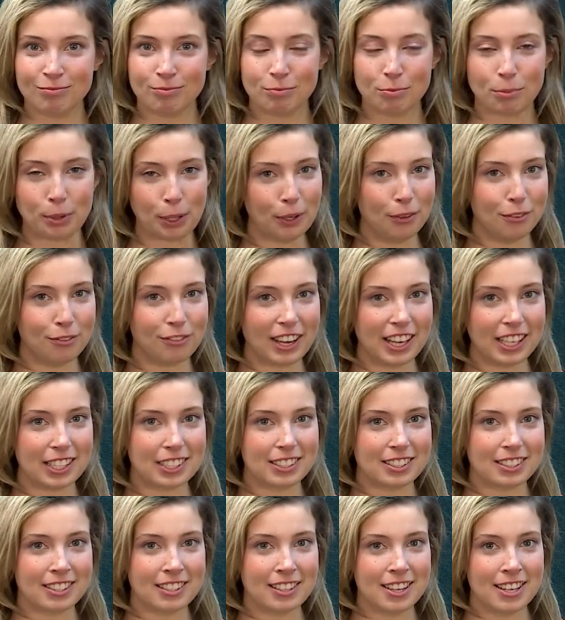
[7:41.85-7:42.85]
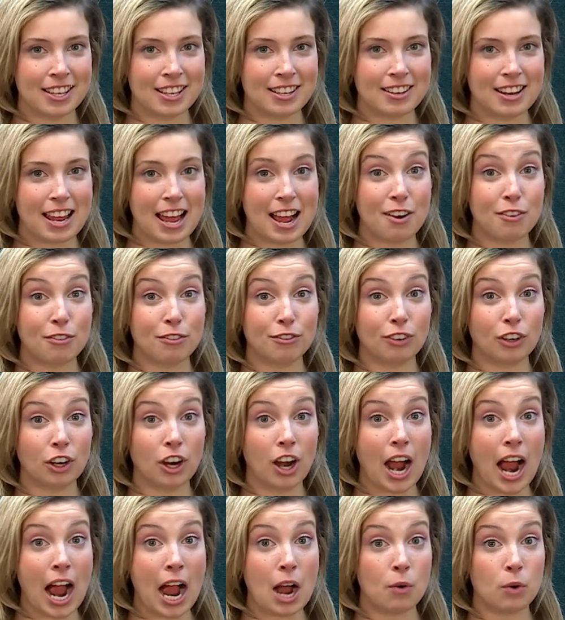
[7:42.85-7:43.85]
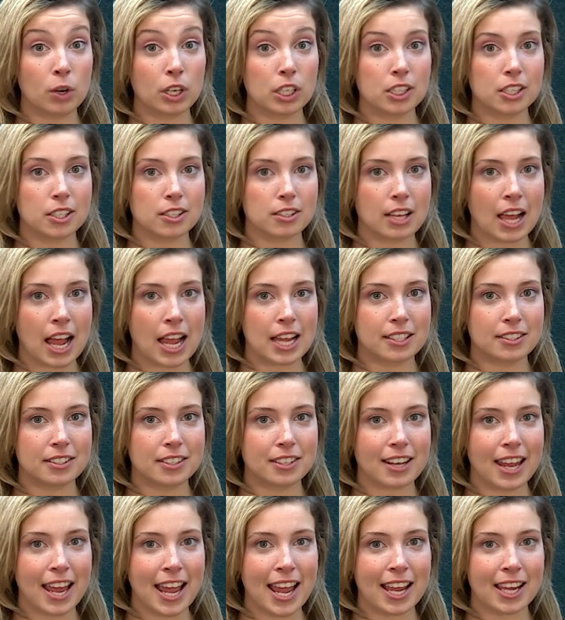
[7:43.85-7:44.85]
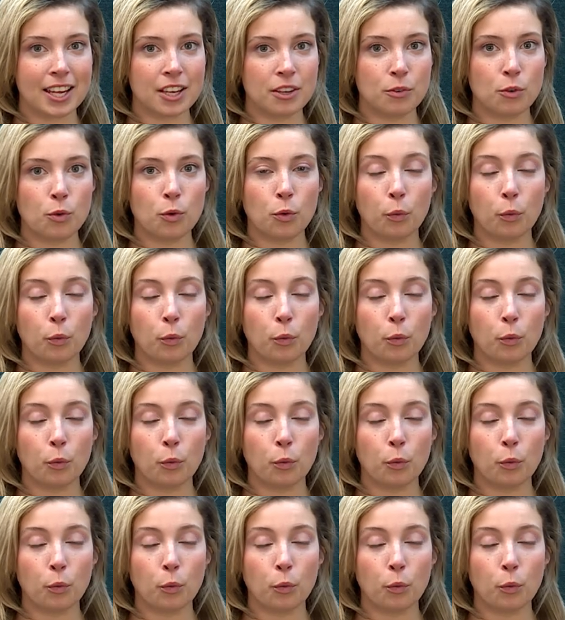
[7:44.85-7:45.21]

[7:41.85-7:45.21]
Perfect. Now for our sign today,